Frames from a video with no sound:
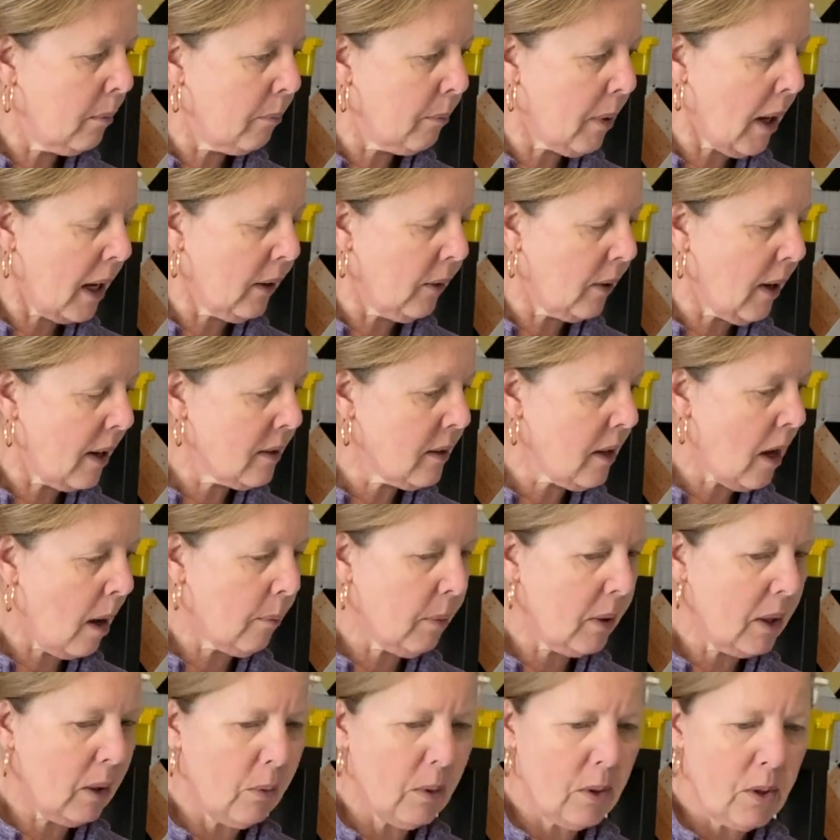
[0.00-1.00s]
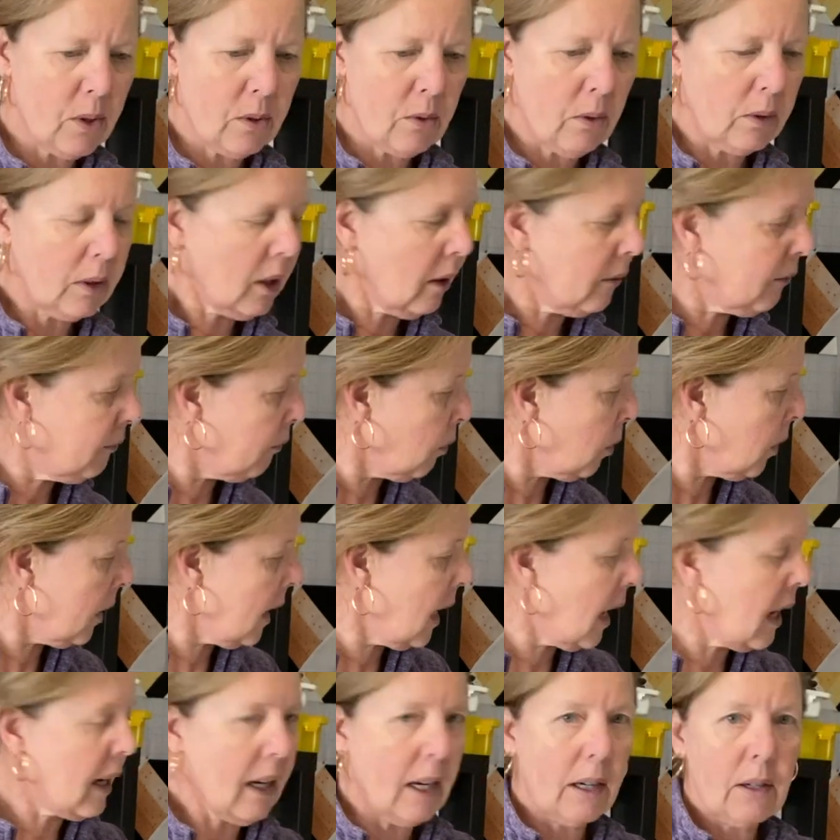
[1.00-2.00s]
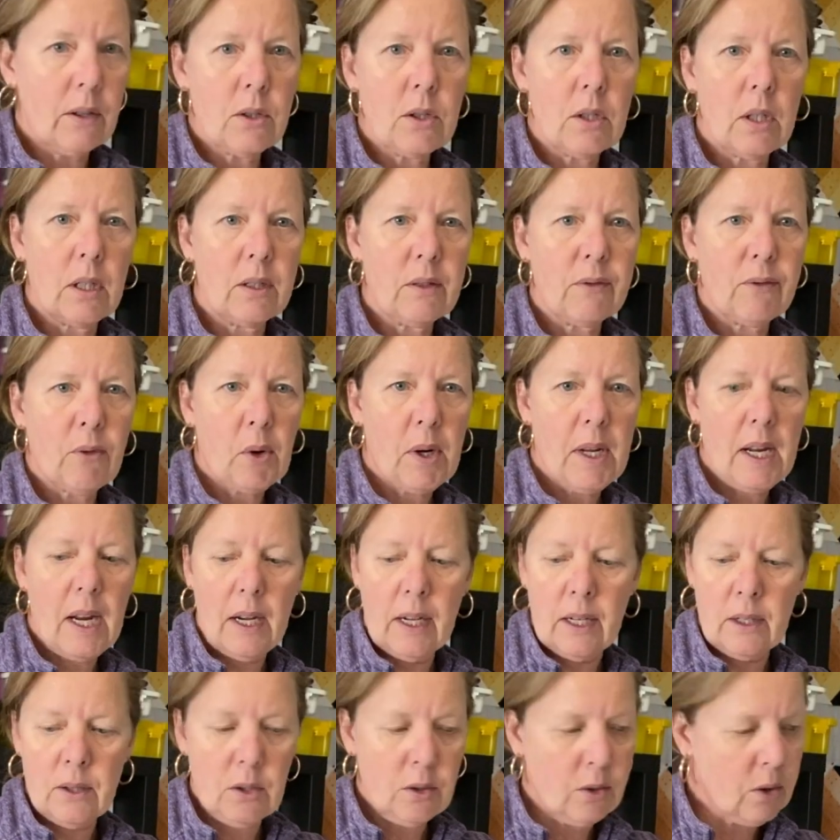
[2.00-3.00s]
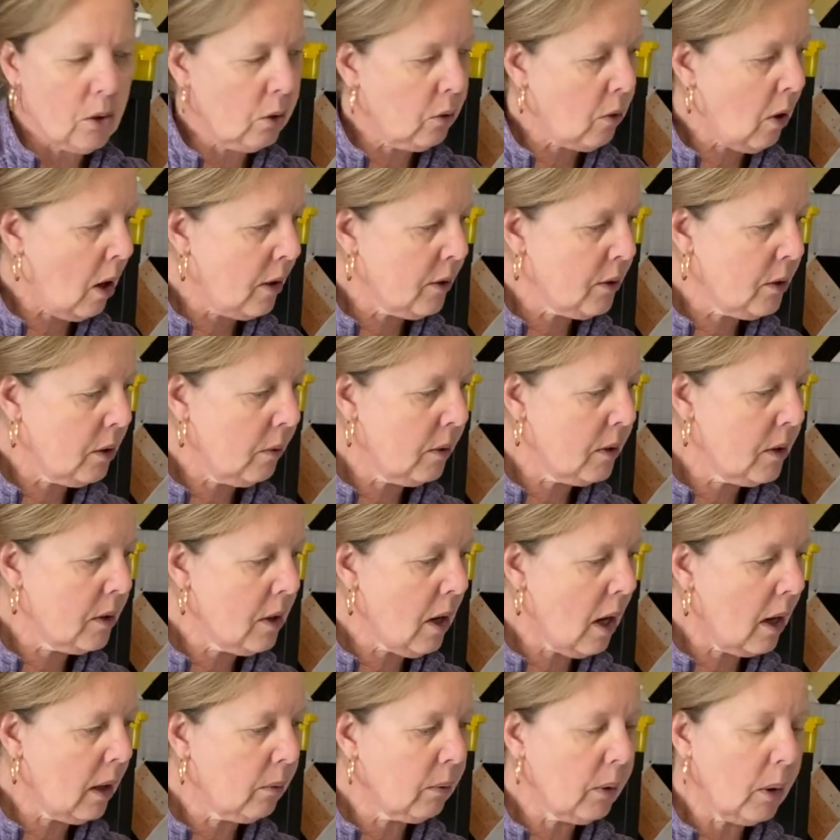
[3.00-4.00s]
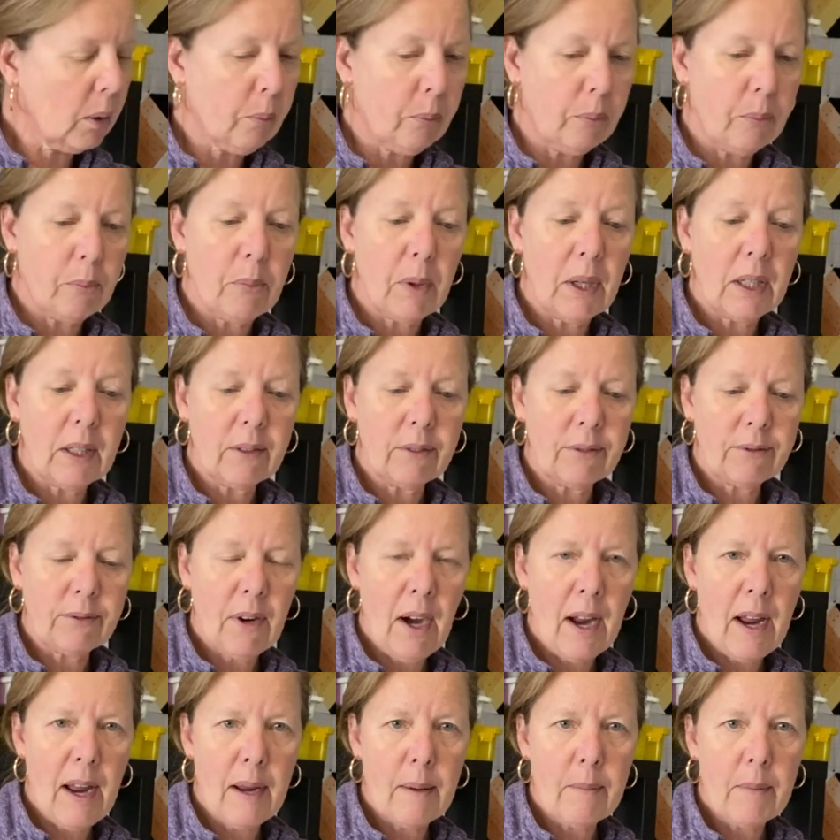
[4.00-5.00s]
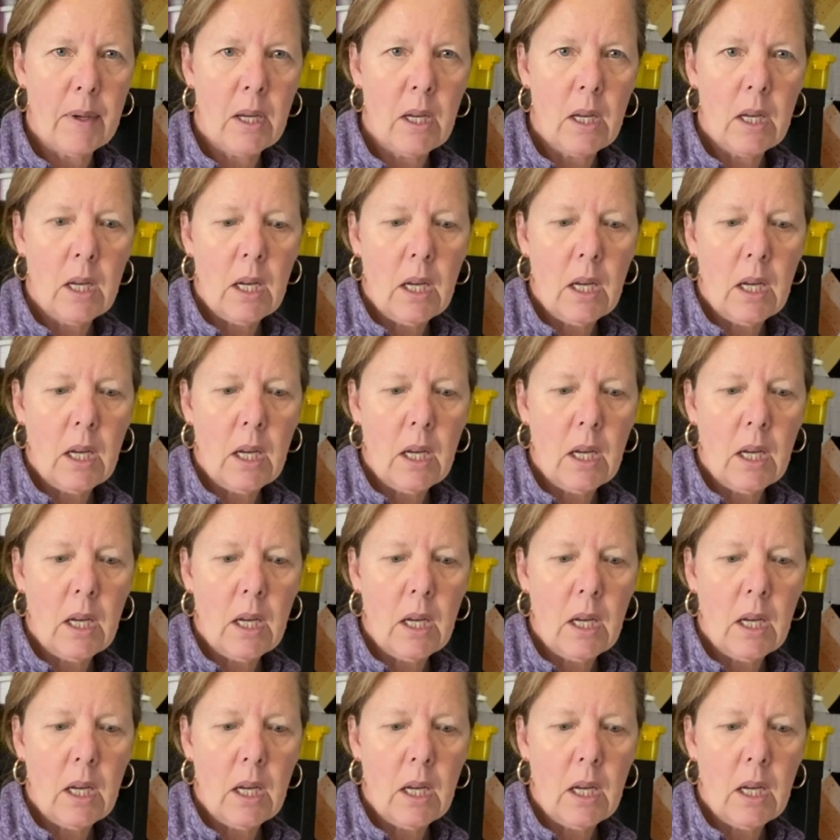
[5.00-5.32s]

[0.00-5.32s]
by Grace Company, which is only a 48 inch. It's 48 inches across, so it's not a real big frame.